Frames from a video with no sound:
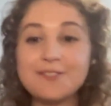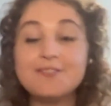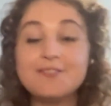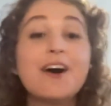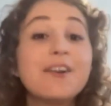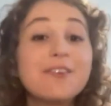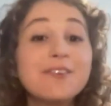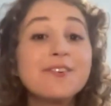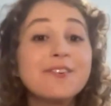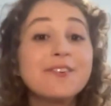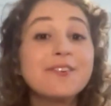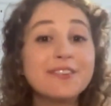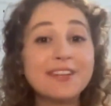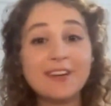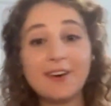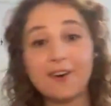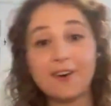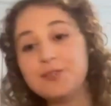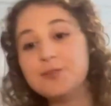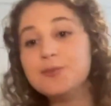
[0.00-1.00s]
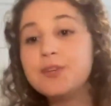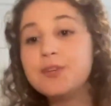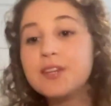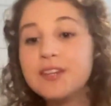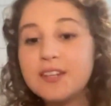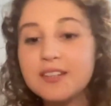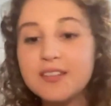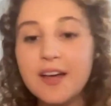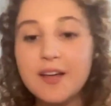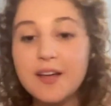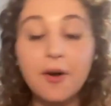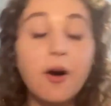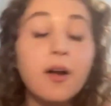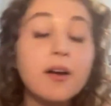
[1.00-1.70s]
So not only are you getting that